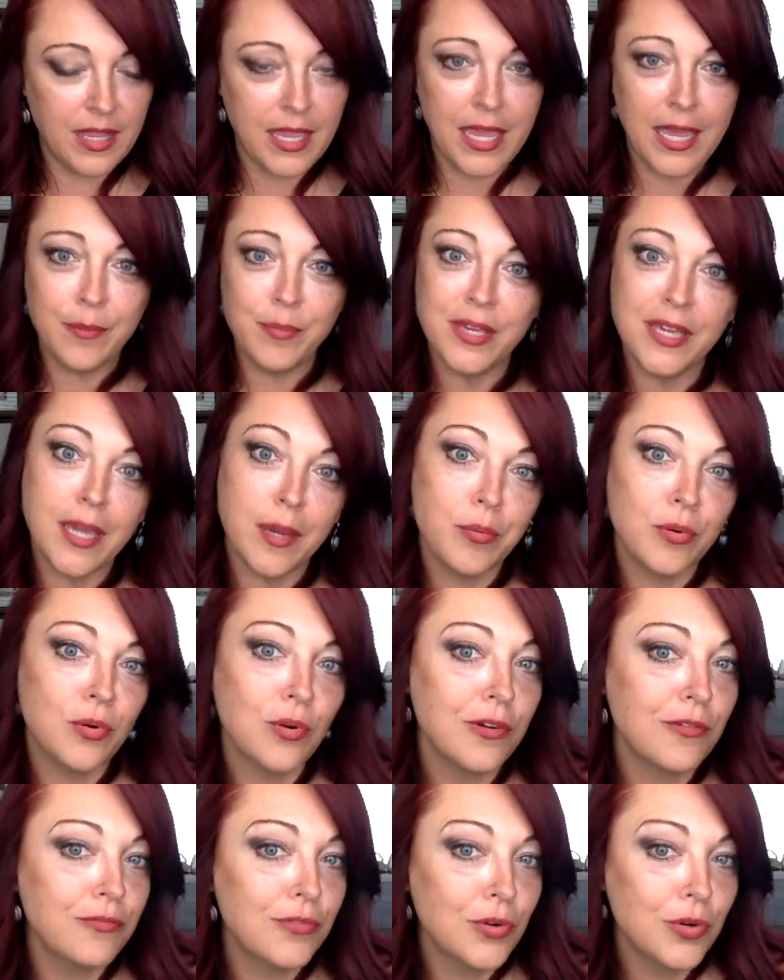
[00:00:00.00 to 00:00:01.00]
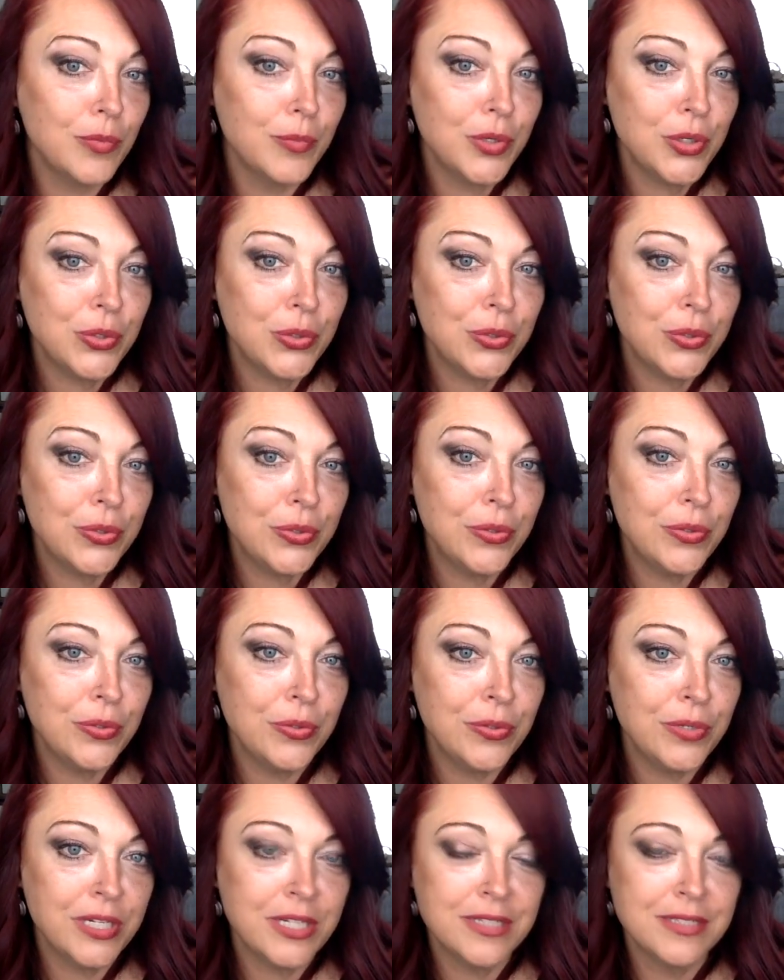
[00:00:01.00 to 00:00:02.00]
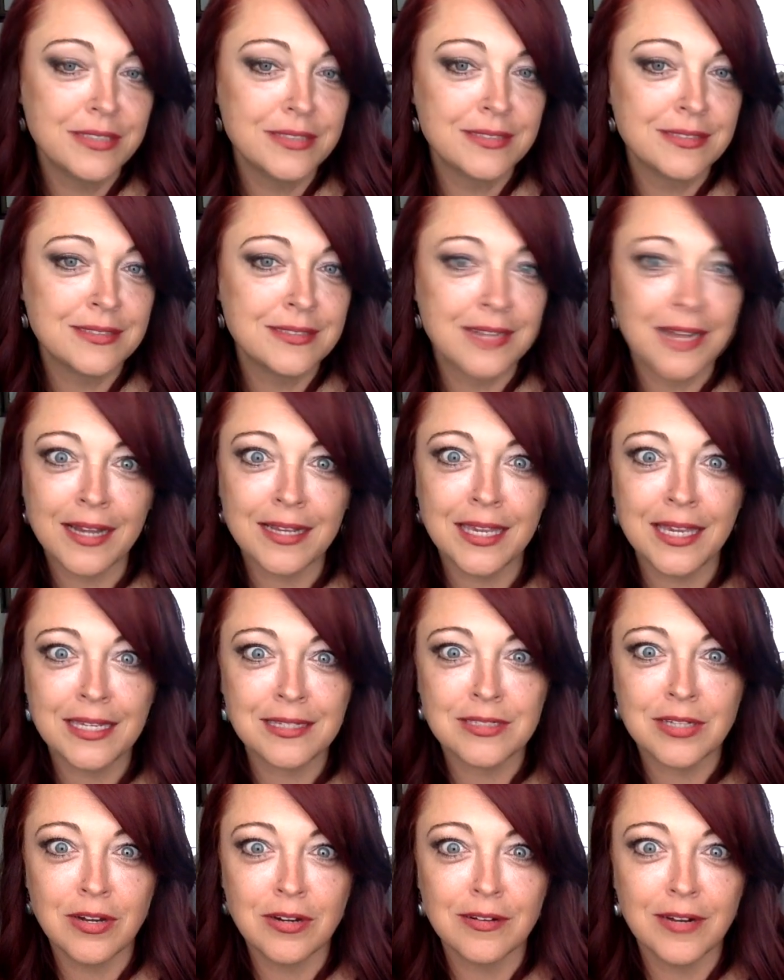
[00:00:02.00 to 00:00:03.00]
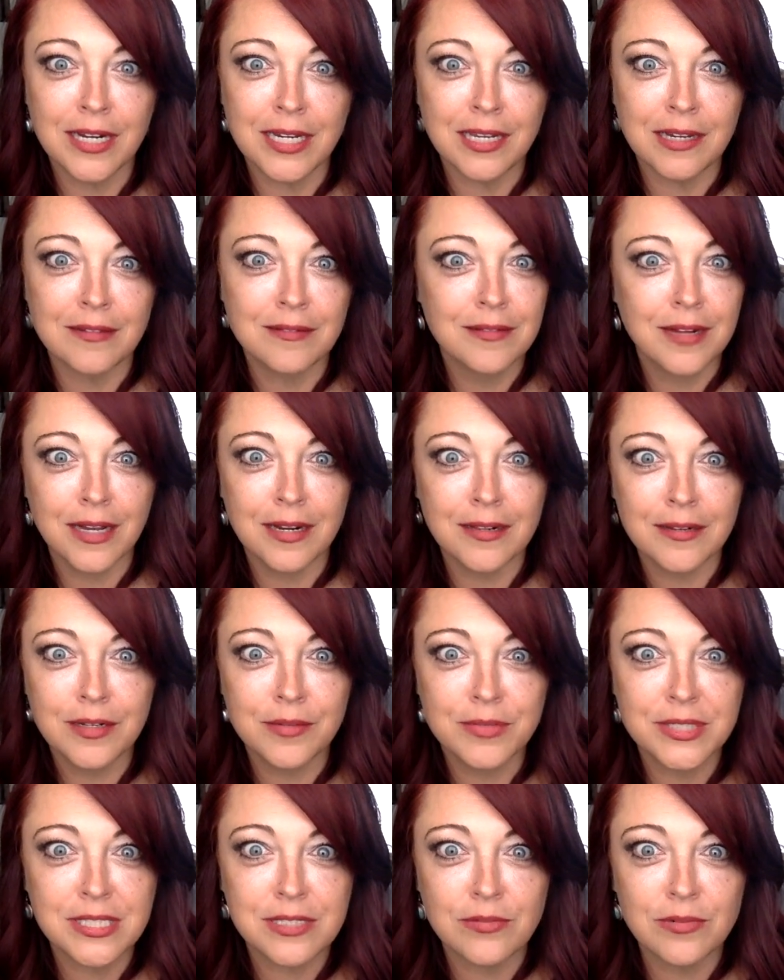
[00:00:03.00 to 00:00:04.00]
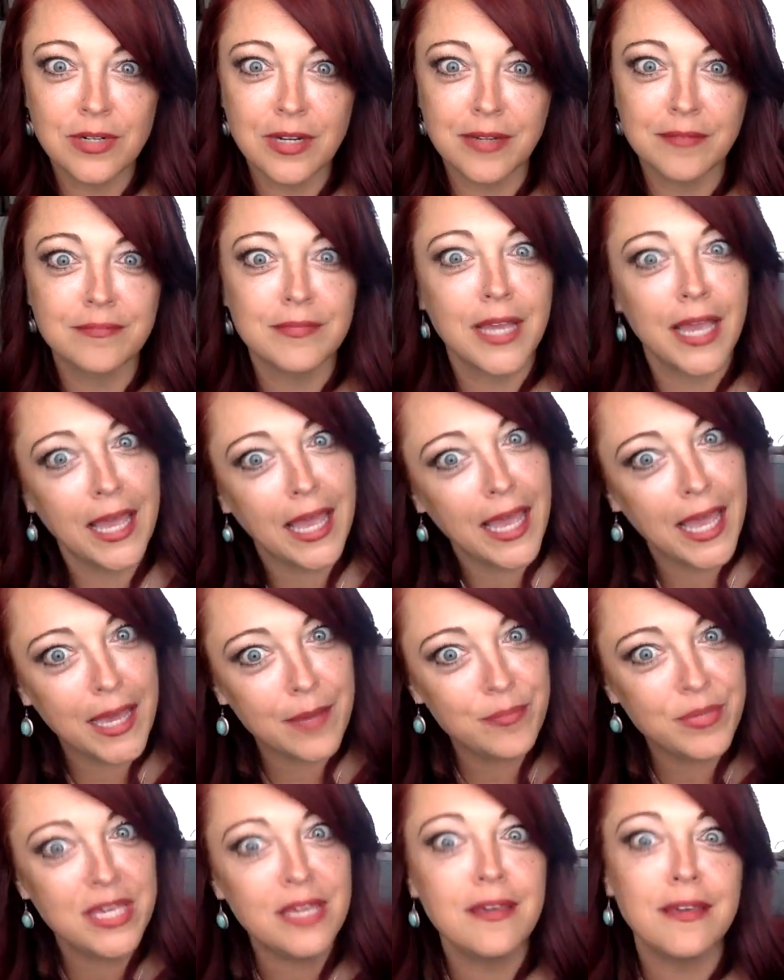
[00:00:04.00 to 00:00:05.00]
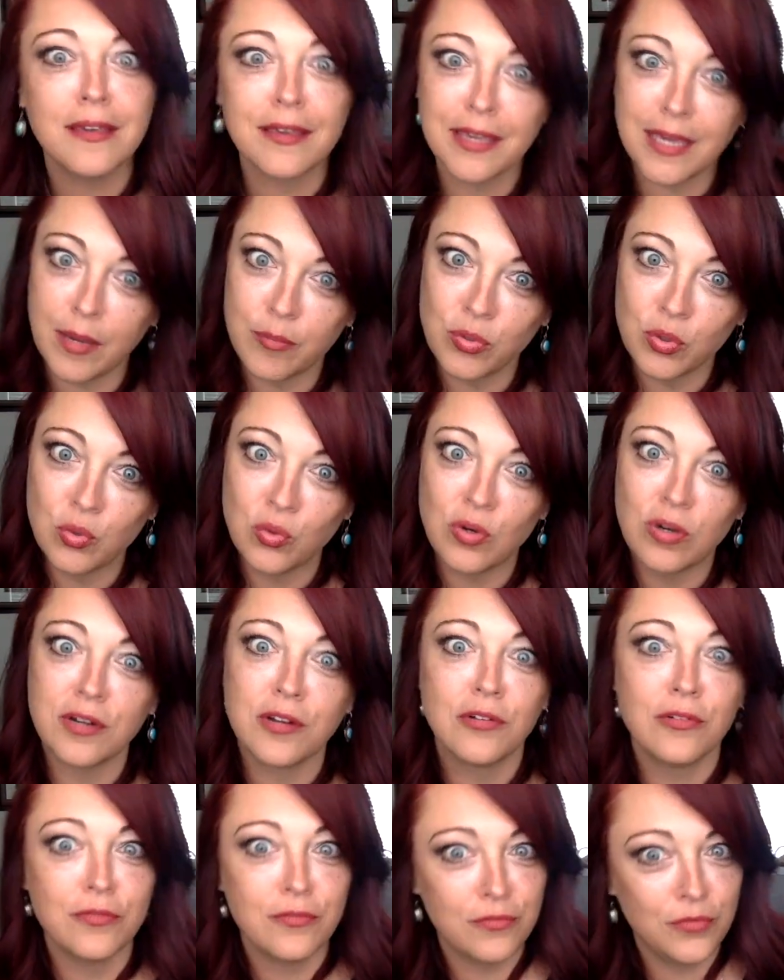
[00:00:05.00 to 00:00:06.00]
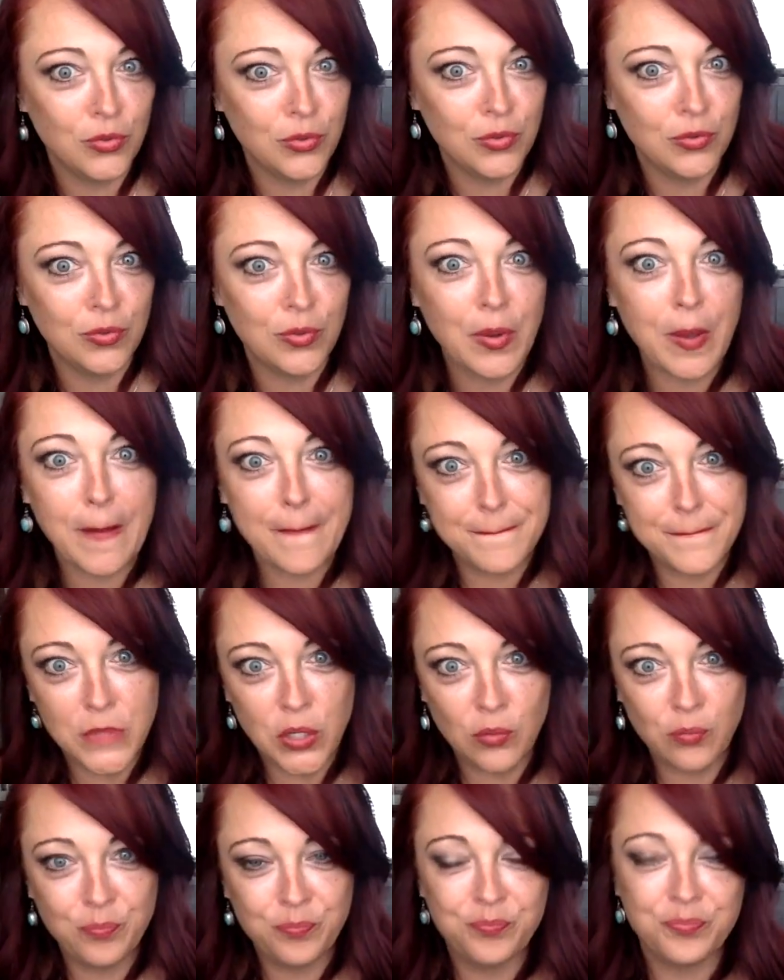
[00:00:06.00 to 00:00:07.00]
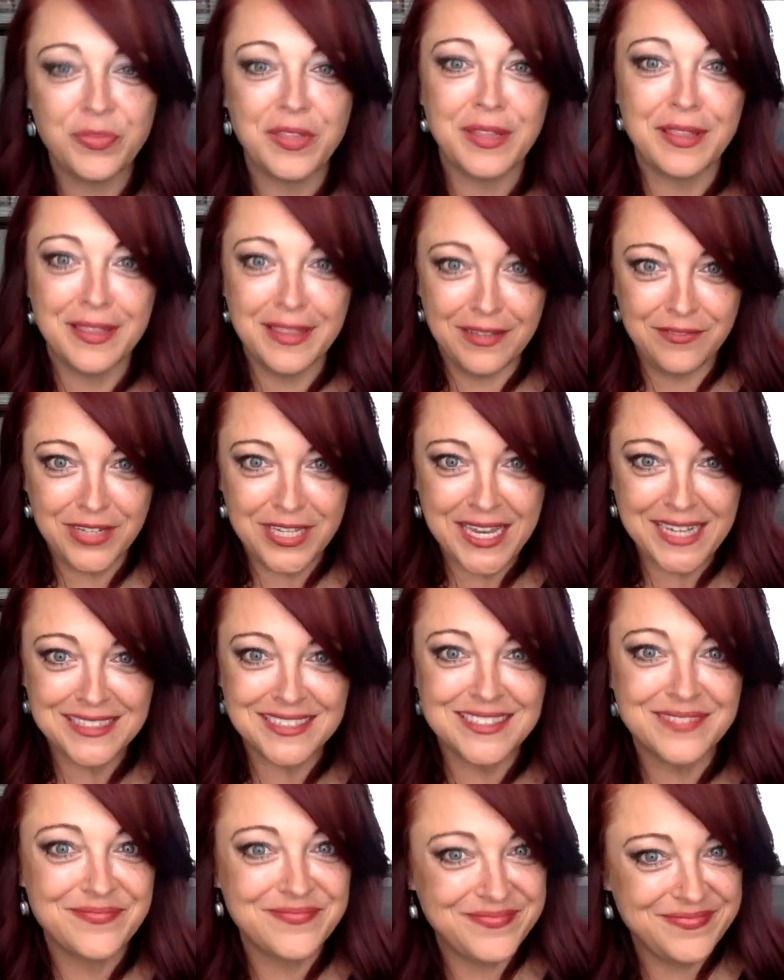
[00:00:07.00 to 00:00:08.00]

happy Capricorn full moon. I can't talk right now. I don't know what's going on. Happy Capricorn full moon. Love you guys.